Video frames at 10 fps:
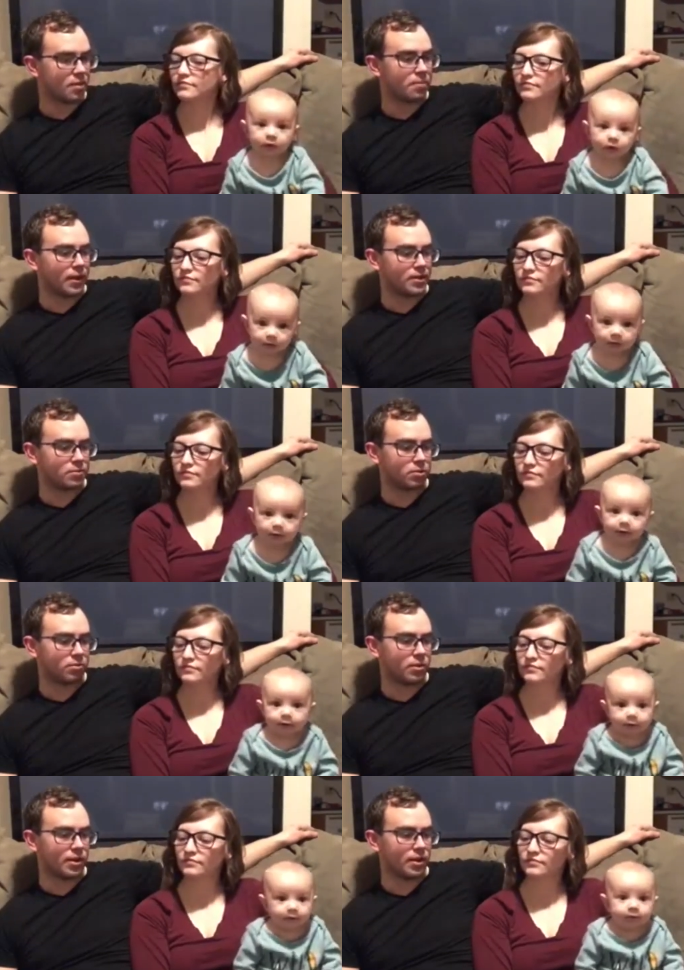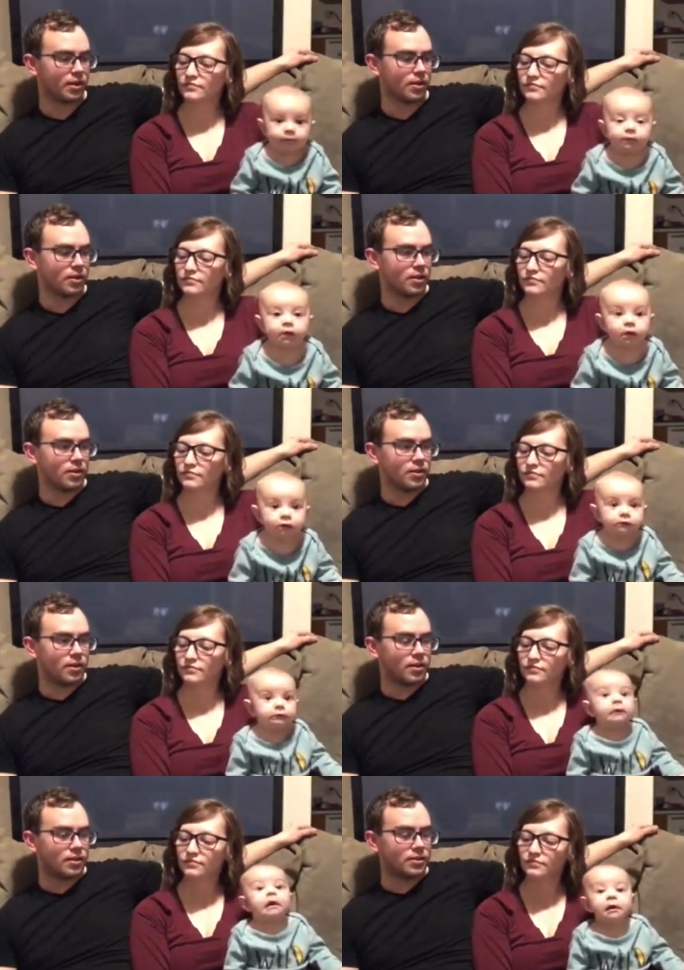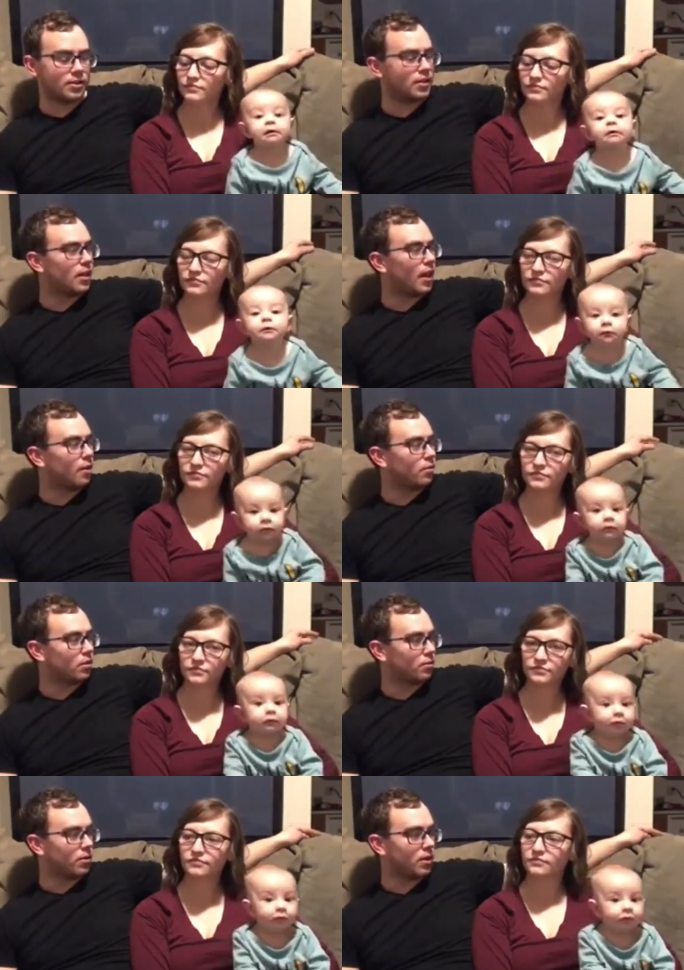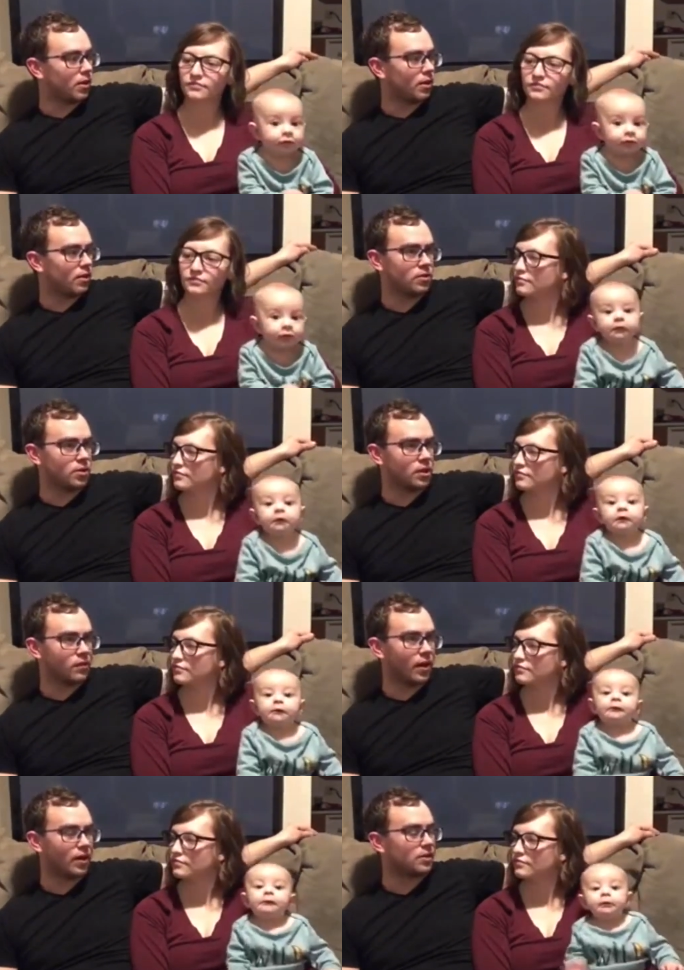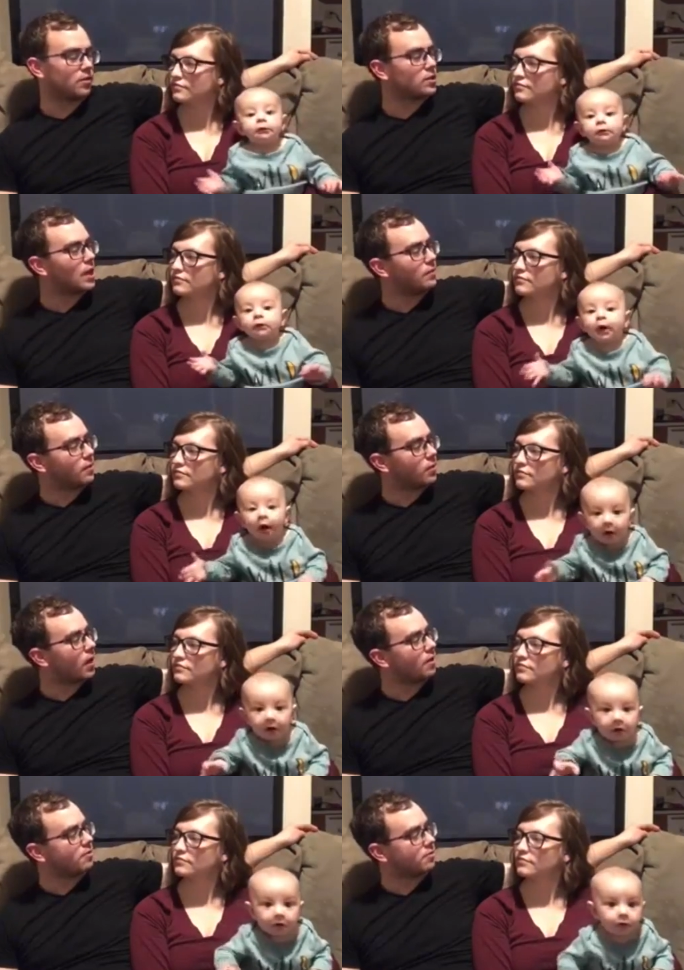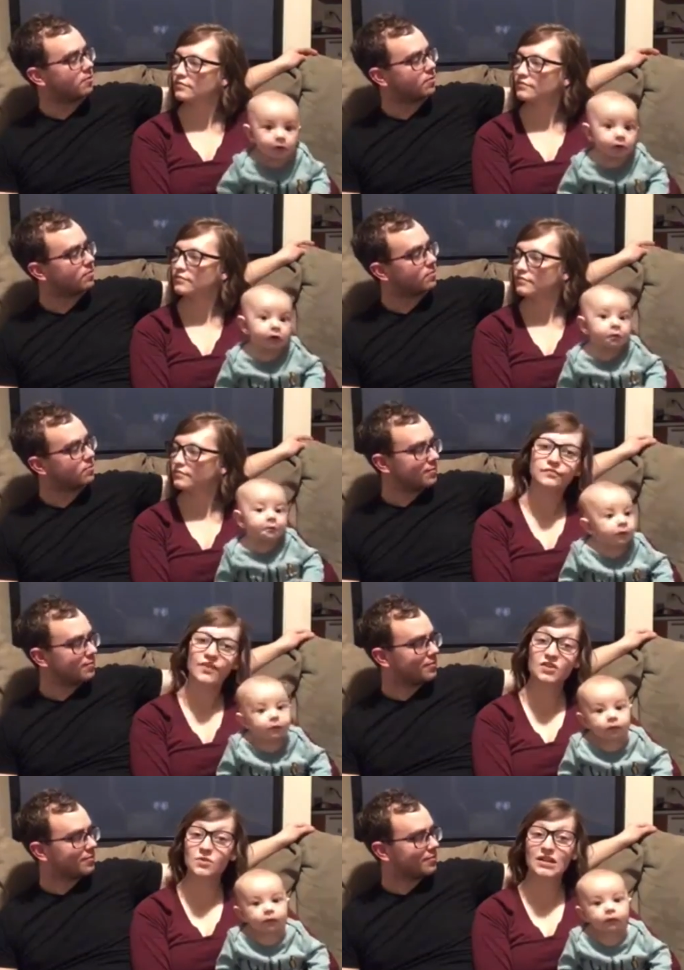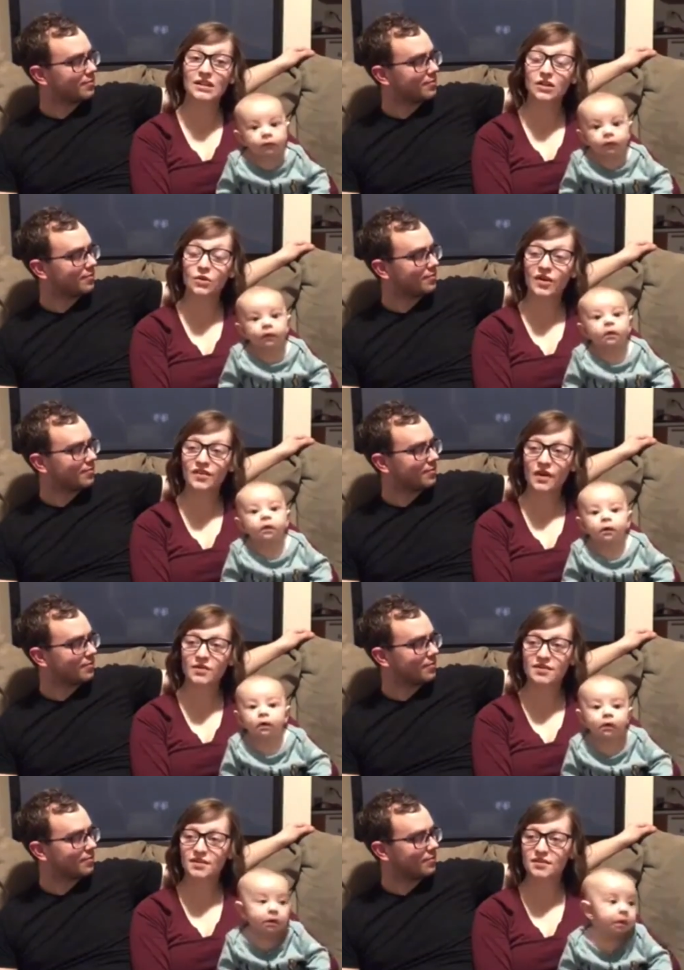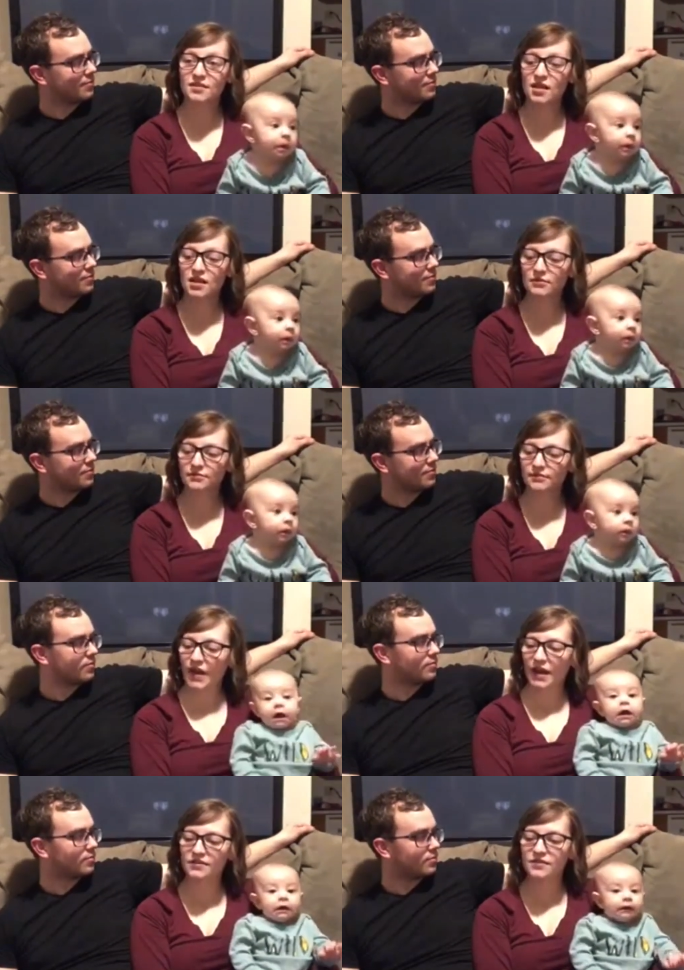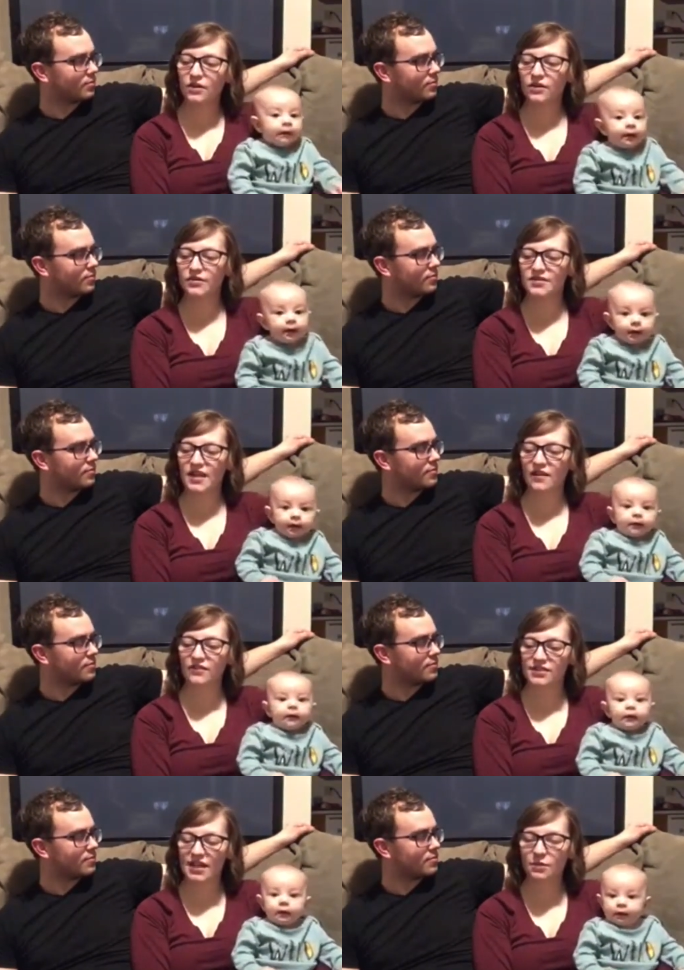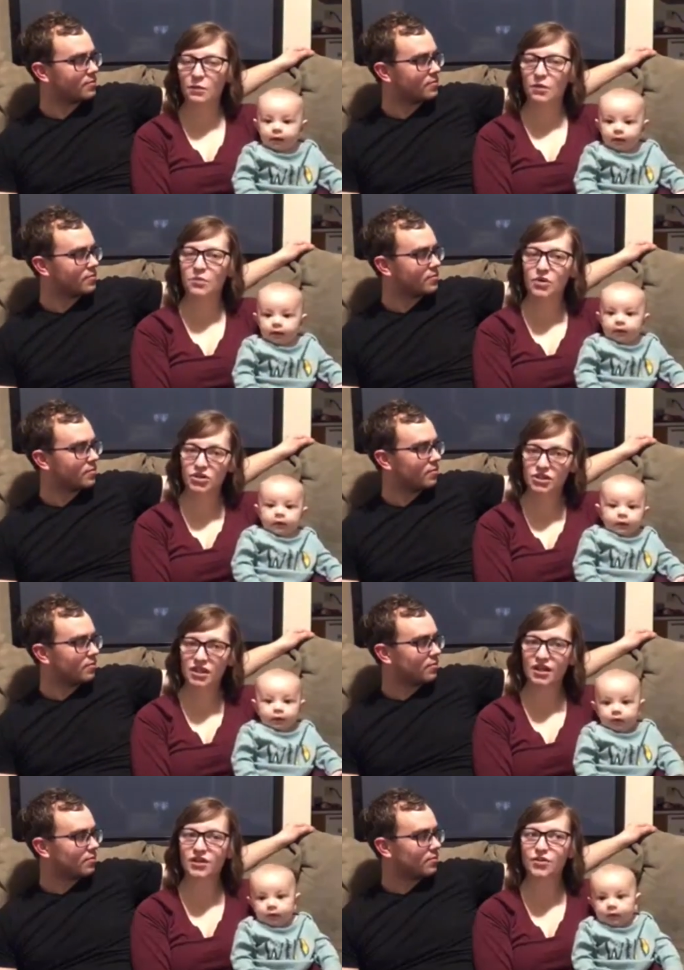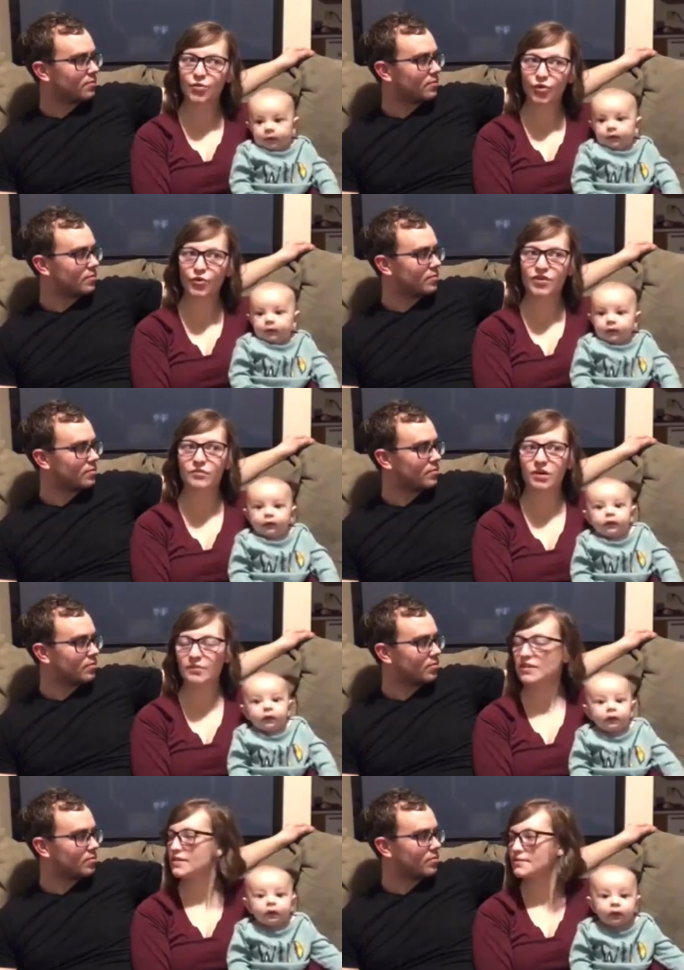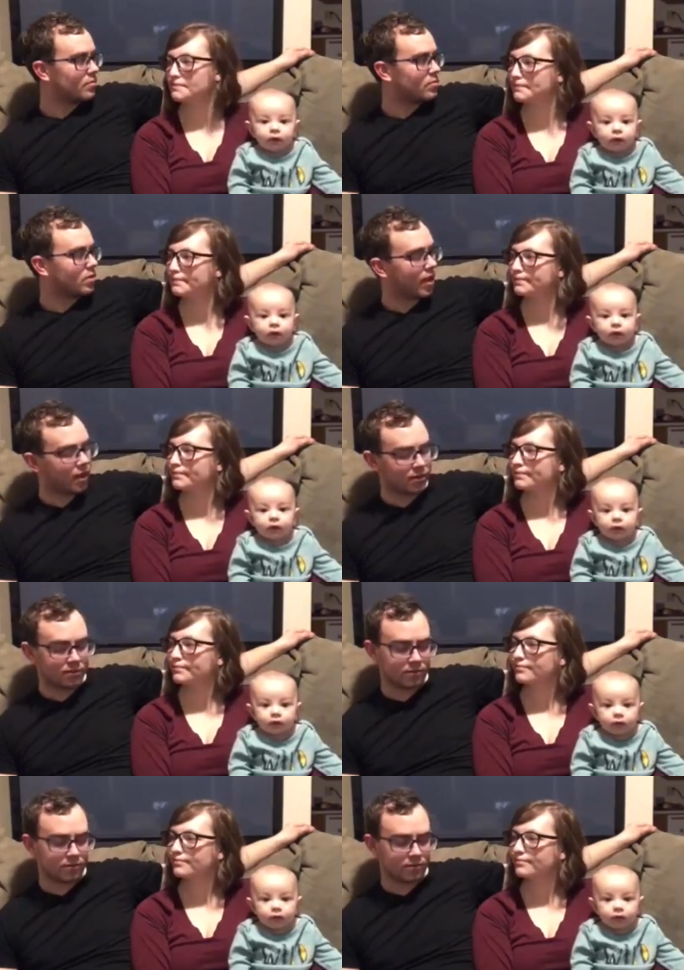Speaker 1: a place where we did that, where we took advantage of the time that we have.
Speaker 2: Because we didn't know when that was going to stop. And so it was every day we were pushing through with a purpose. Yeah.